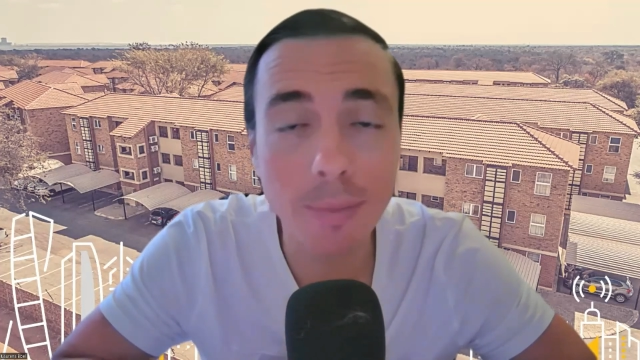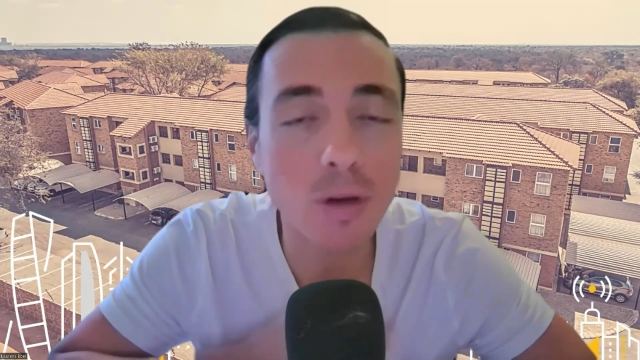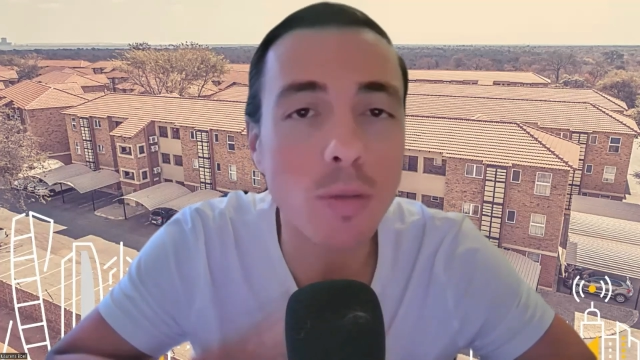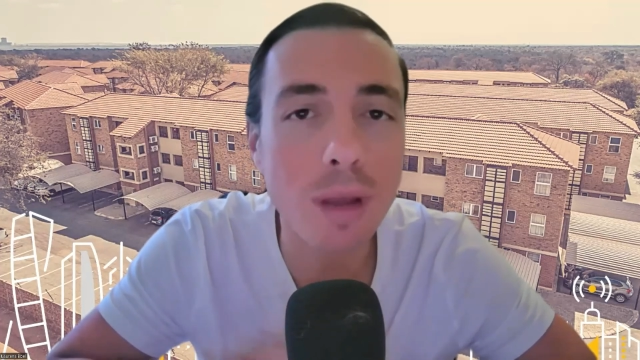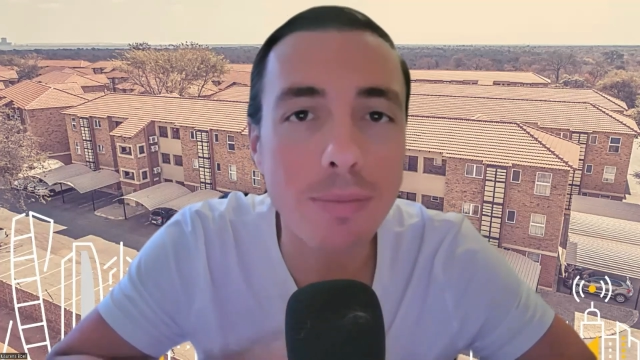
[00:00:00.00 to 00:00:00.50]

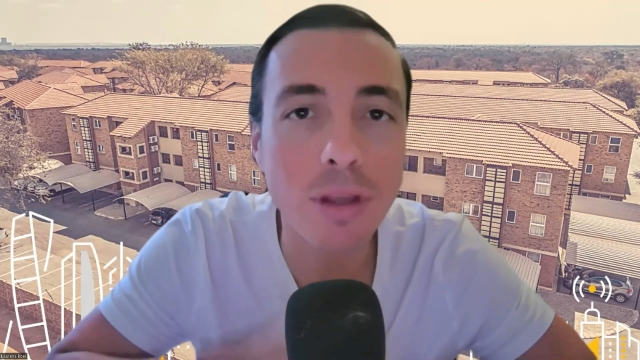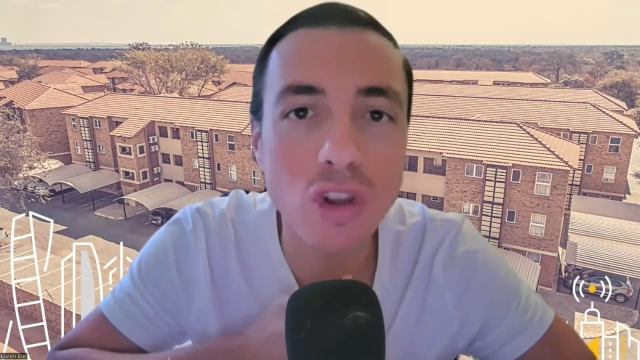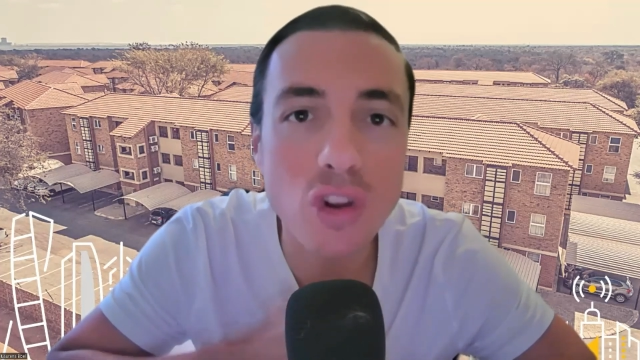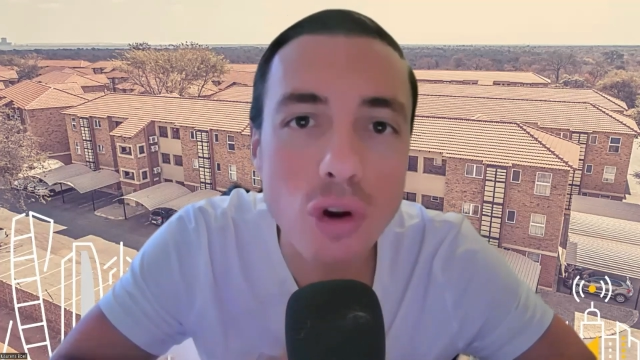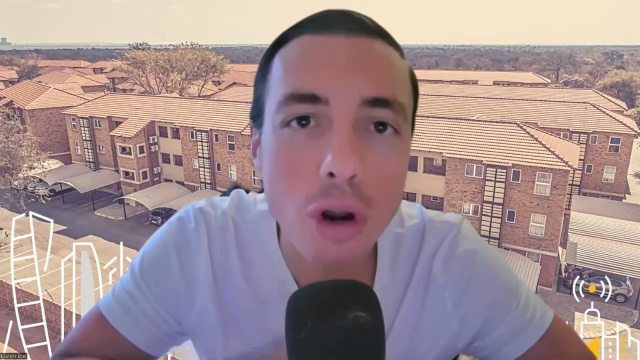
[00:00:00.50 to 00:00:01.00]
but remember,
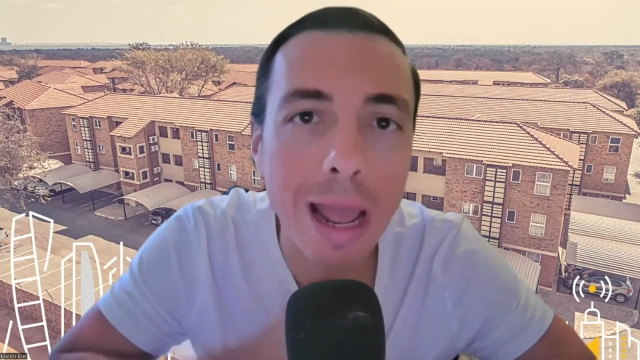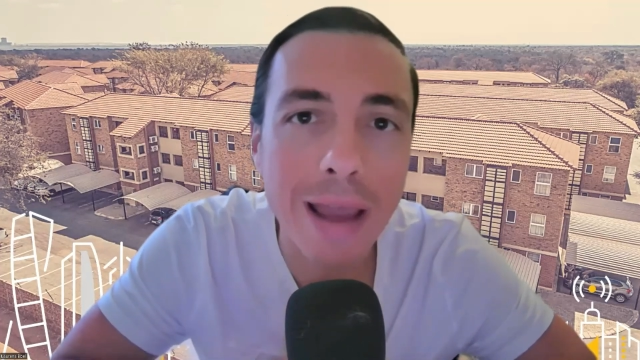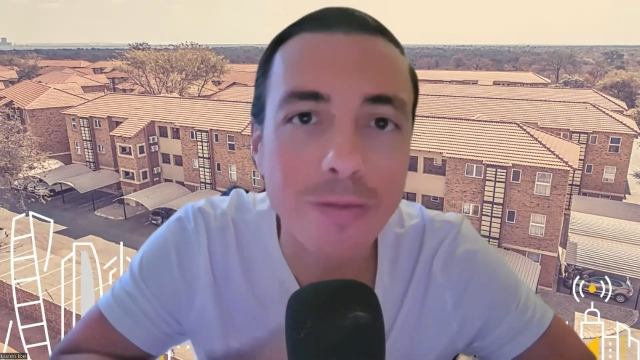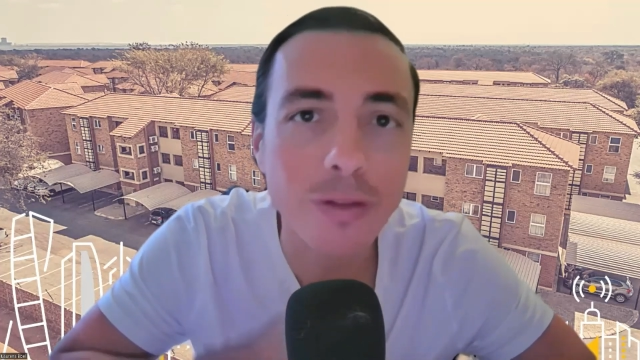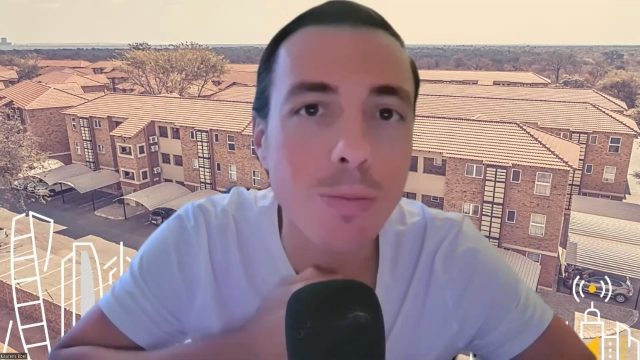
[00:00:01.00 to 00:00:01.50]
you don't
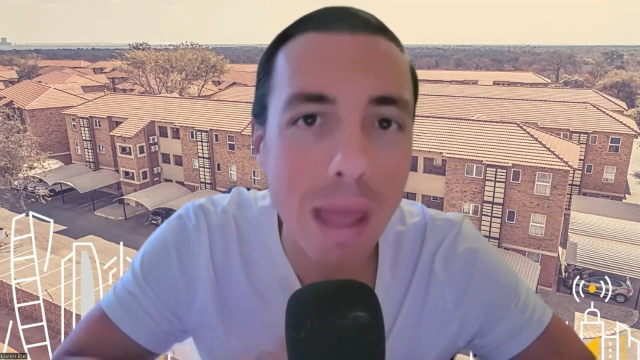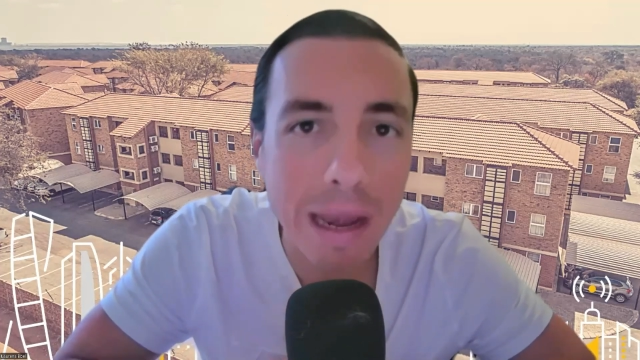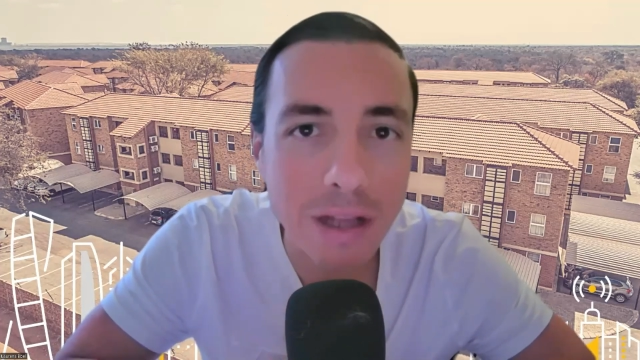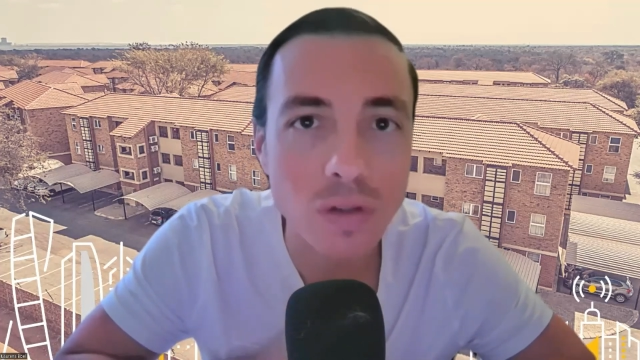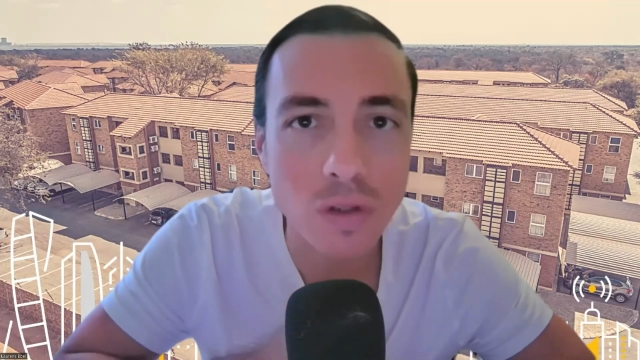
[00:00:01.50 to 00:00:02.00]
have to
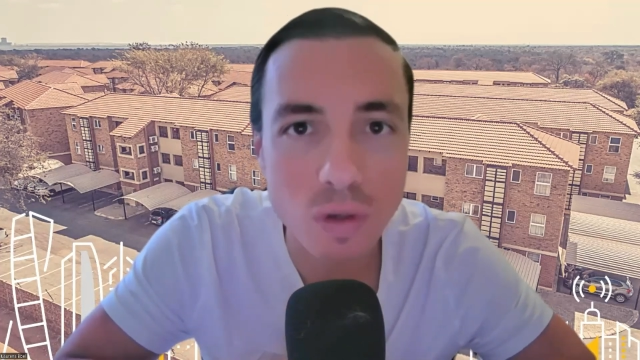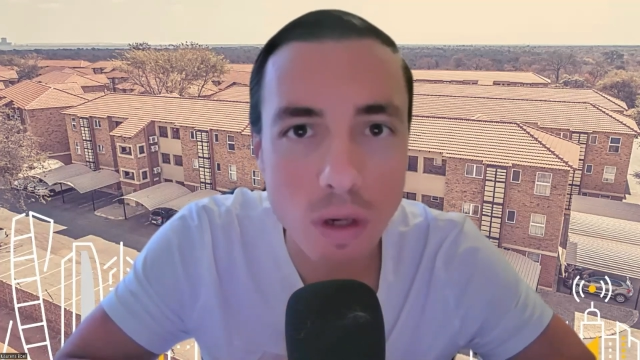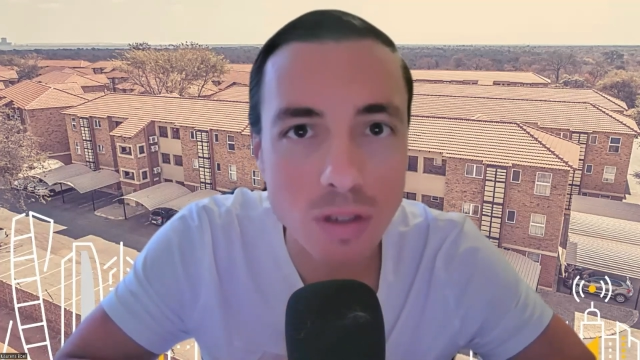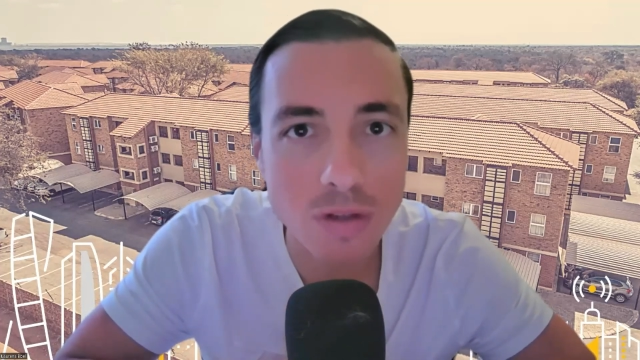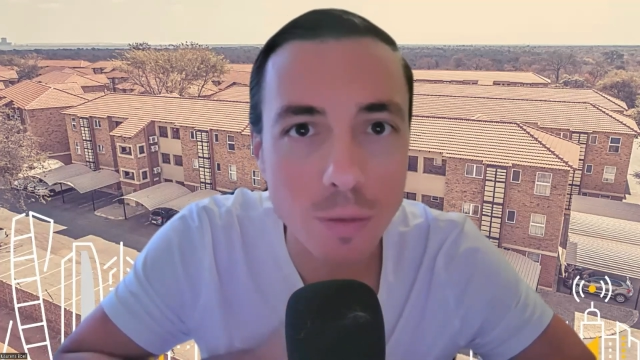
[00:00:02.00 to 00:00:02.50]
manage the
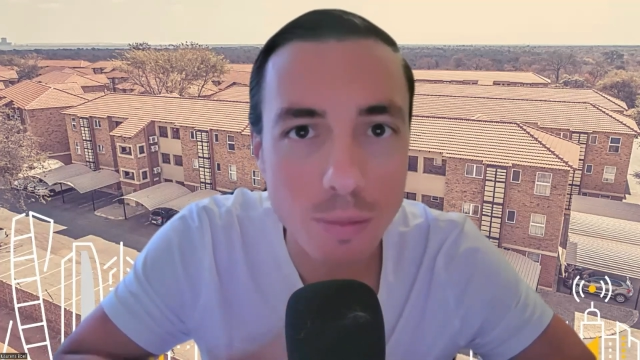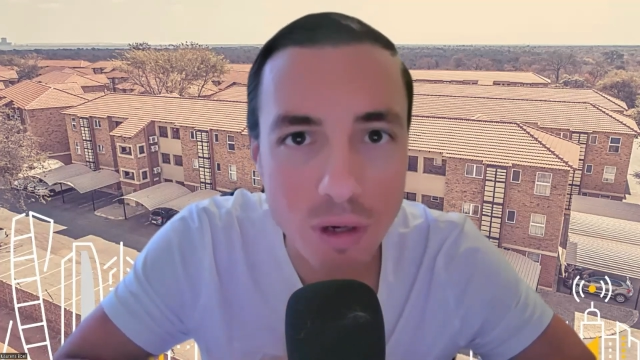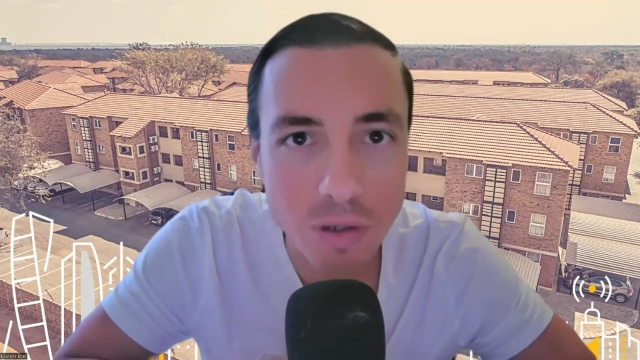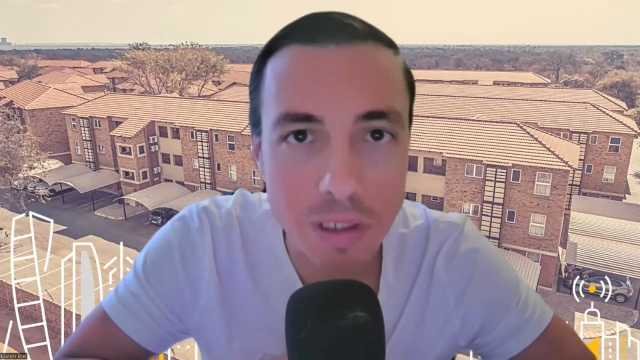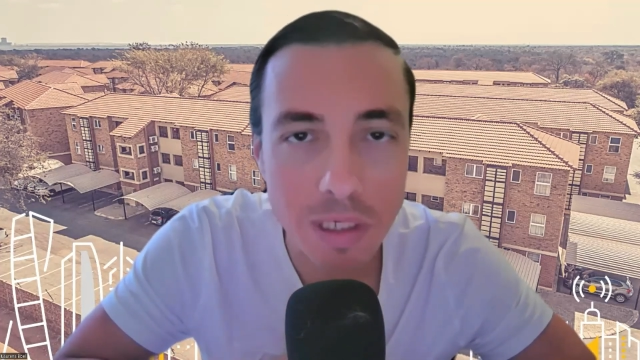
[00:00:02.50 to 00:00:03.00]
transfer
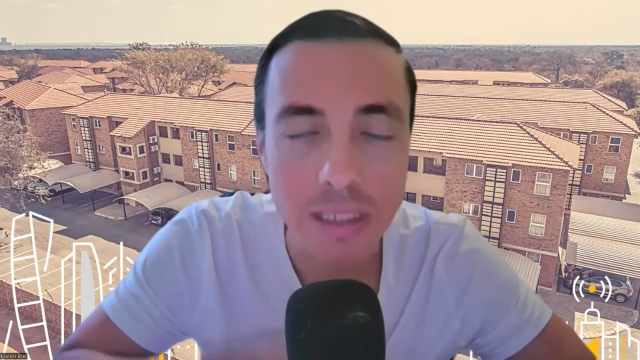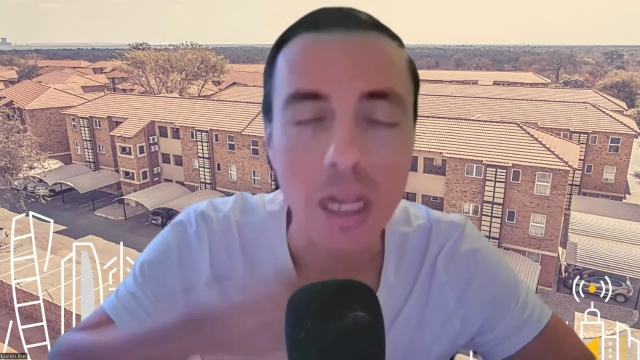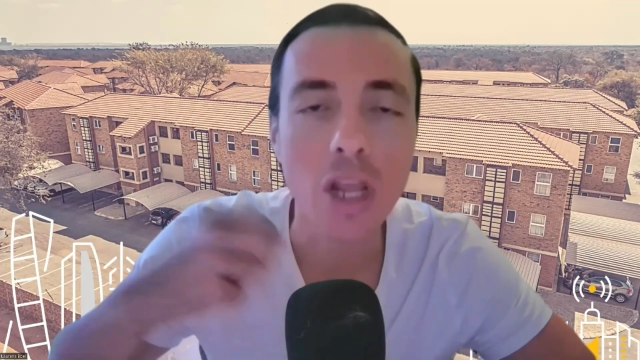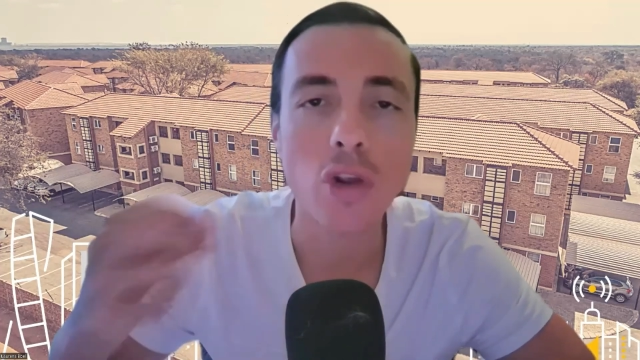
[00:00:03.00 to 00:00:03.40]
process.